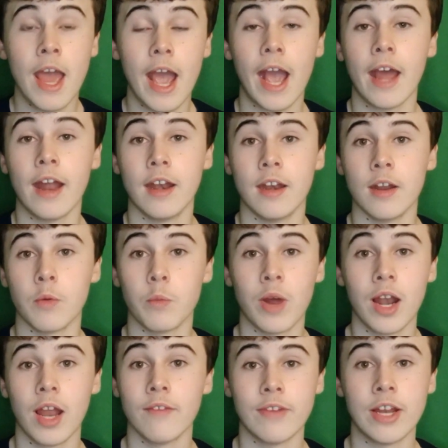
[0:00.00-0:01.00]
And,
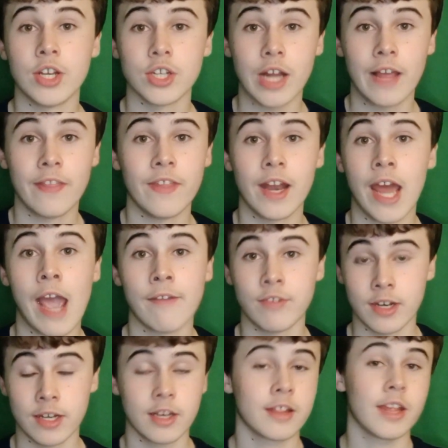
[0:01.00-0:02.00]
well, and then I have
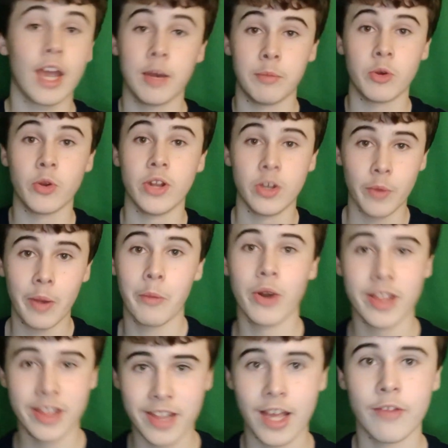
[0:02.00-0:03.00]
to decide between, do I
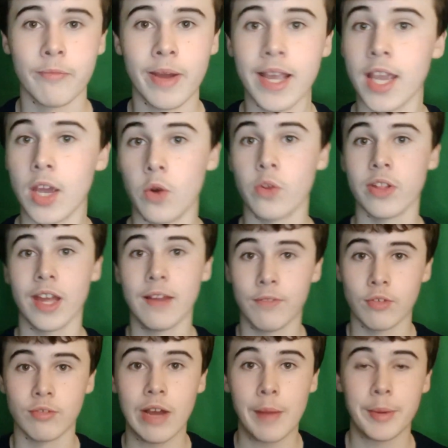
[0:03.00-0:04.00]
want to save my kid or save
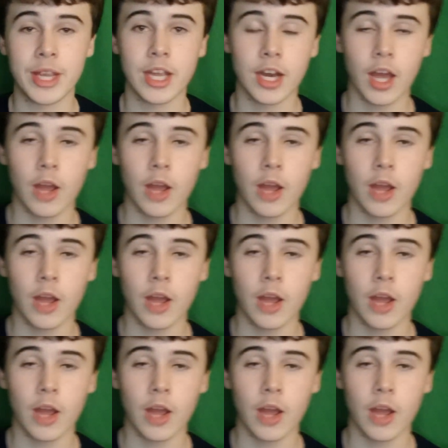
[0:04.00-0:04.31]
the rabbit,